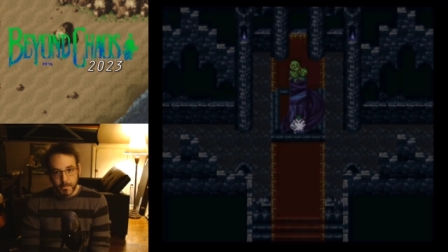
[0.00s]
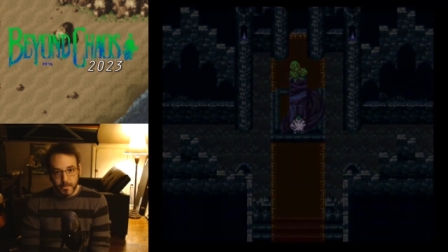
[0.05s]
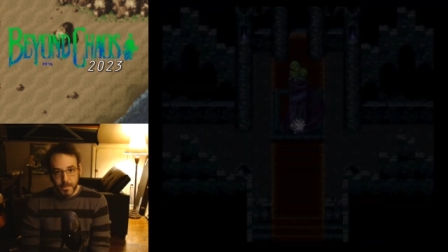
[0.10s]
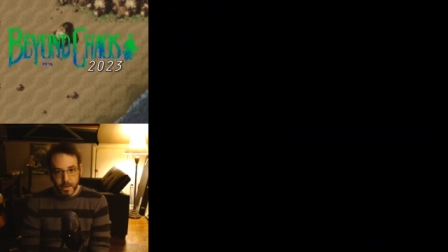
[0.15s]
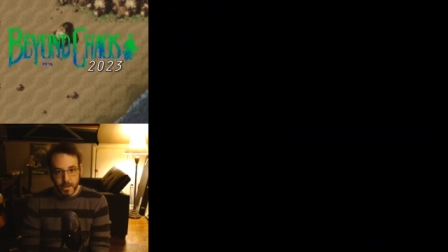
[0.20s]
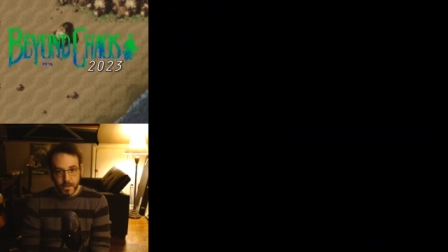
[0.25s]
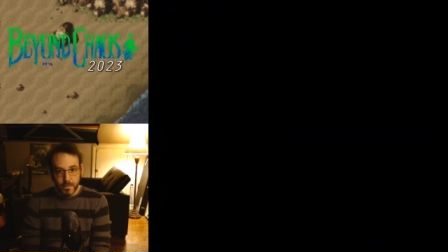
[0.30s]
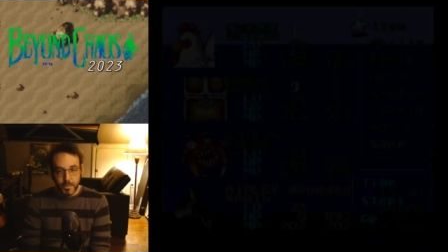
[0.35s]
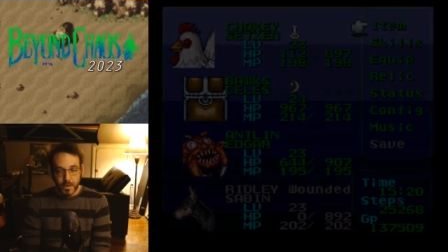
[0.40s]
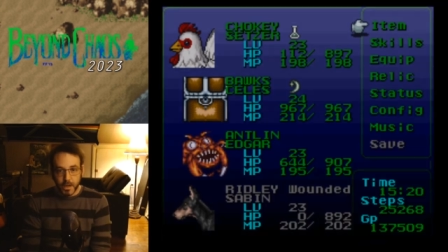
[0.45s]

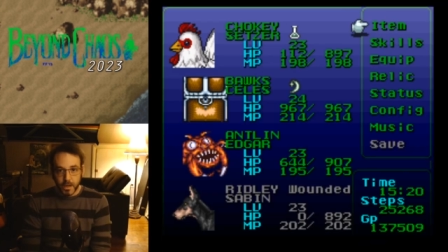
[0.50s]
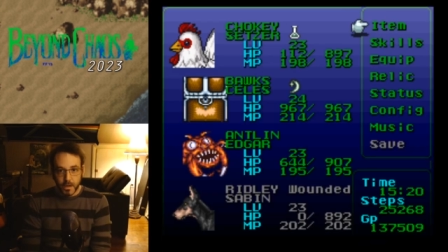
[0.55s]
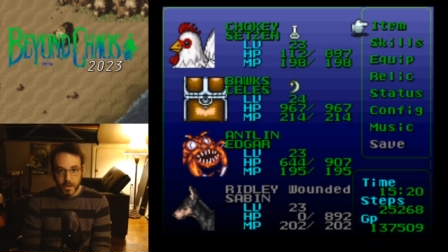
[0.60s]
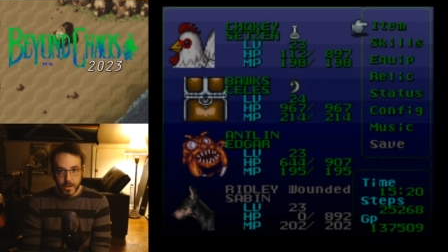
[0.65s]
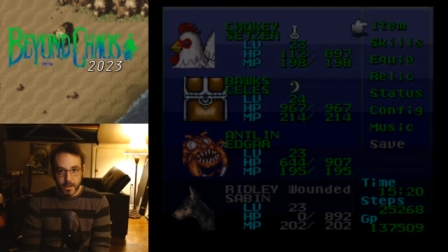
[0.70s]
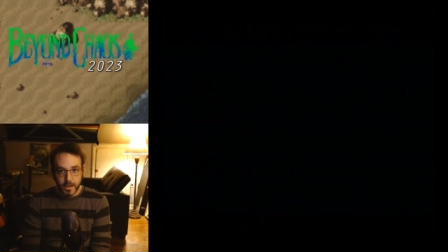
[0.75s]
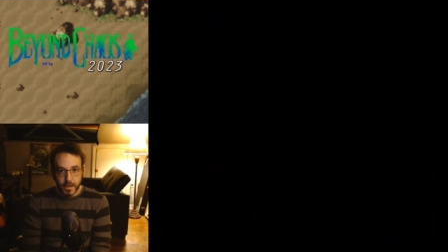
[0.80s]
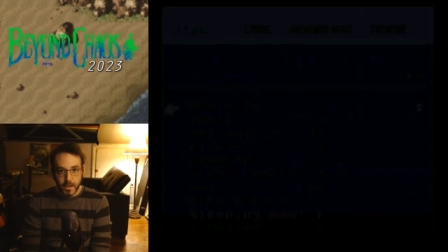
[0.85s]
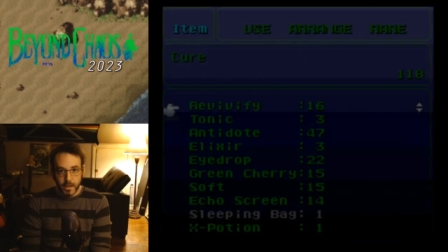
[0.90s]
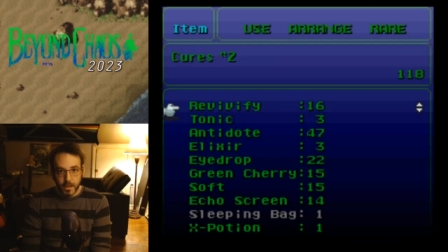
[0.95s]
Buck
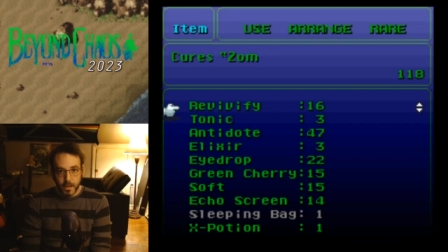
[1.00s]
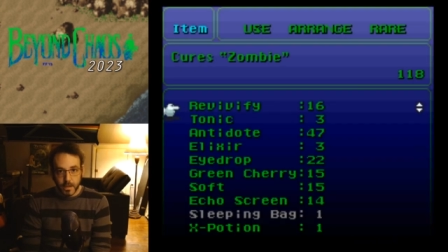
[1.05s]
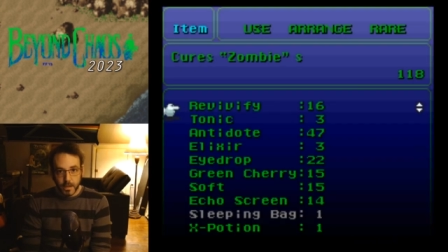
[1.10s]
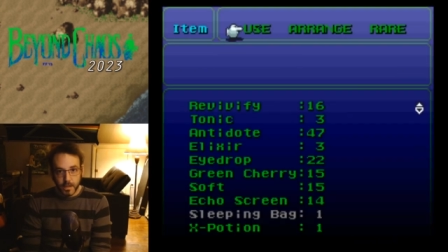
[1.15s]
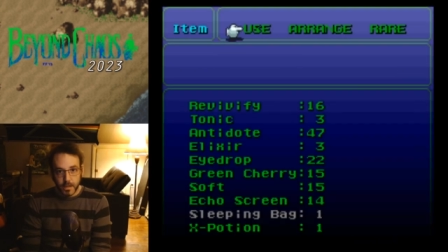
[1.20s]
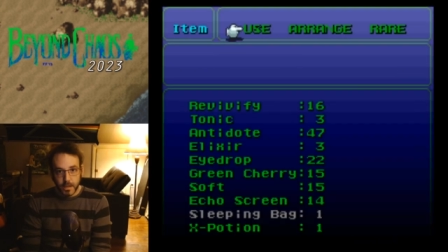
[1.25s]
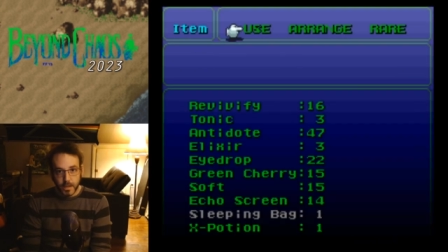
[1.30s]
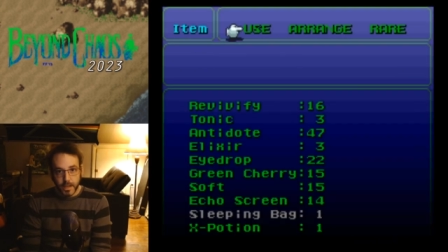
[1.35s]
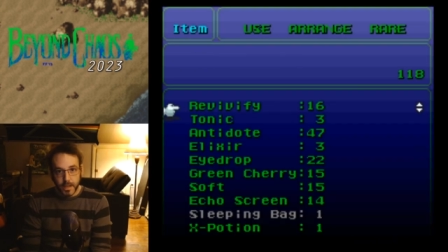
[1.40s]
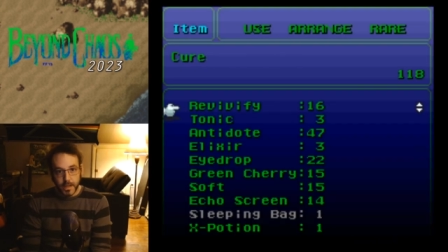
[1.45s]
Baguck,
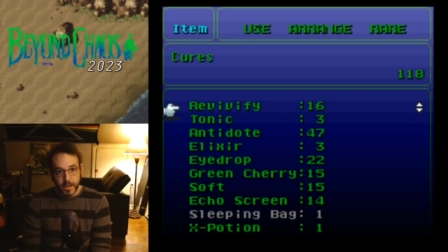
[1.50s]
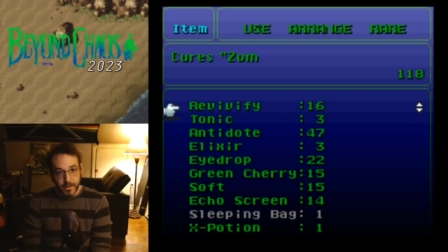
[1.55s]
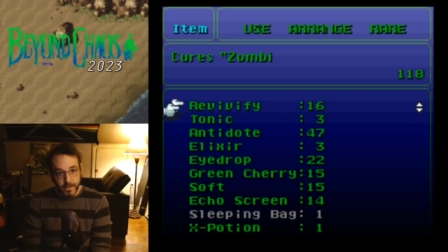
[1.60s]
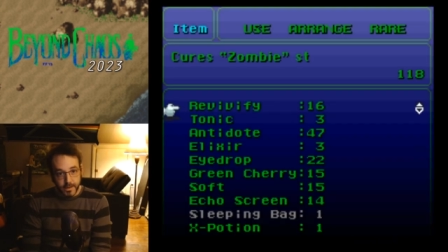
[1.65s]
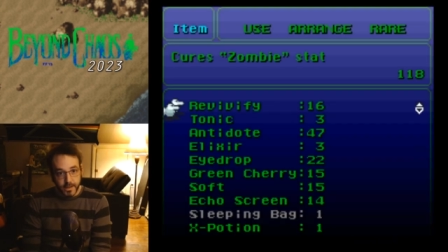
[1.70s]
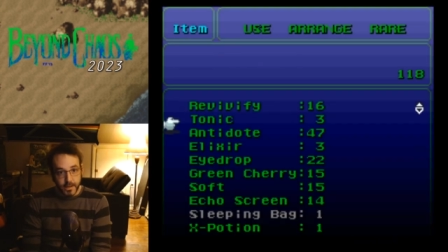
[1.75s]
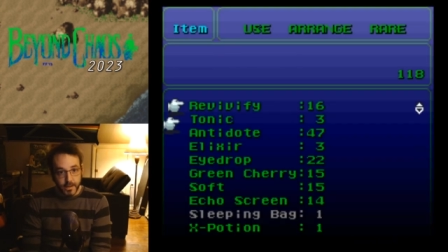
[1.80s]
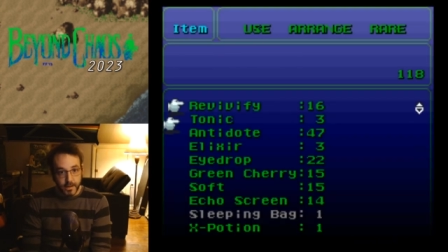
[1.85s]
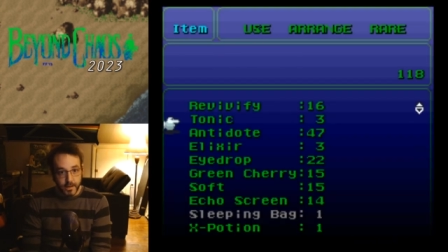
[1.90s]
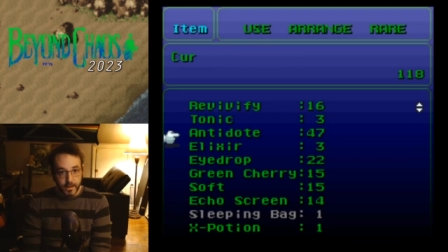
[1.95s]

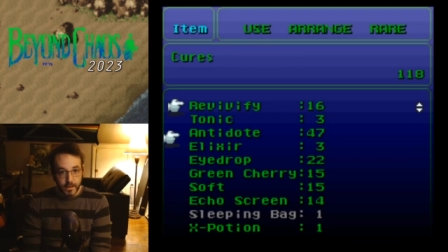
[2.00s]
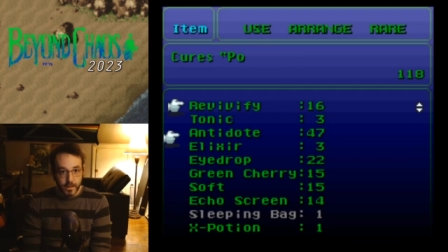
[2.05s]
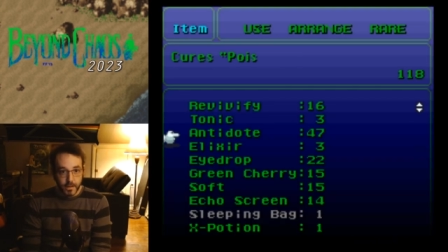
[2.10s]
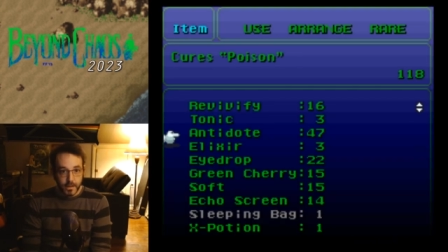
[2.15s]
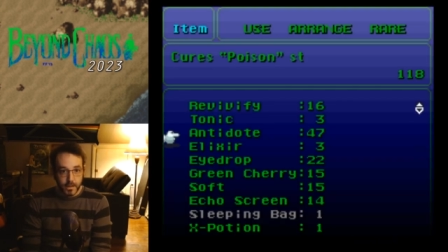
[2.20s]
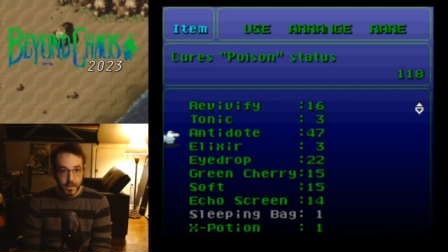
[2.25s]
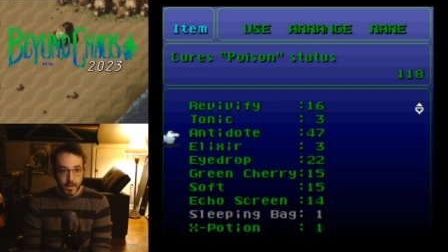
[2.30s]
indeed.